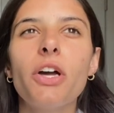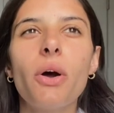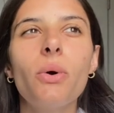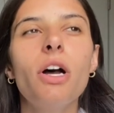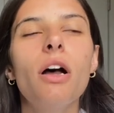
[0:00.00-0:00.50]

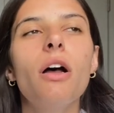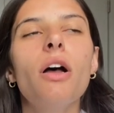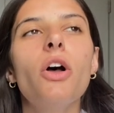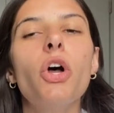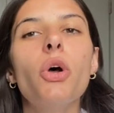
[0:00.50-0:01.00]
know
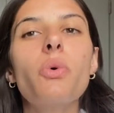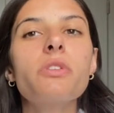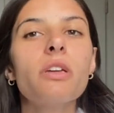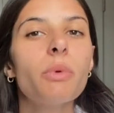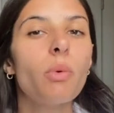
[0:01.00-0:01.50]
who's
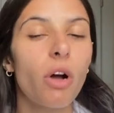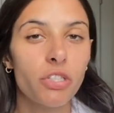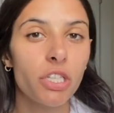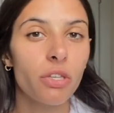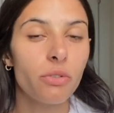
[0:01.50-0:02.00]
gonna be
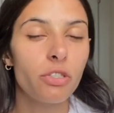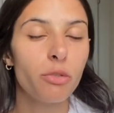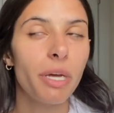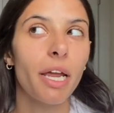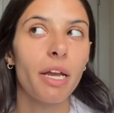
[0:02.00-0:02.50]
watching YouTube
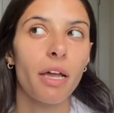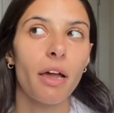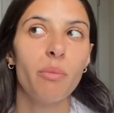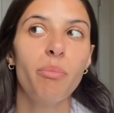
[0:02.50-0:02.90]
at 8 a.m.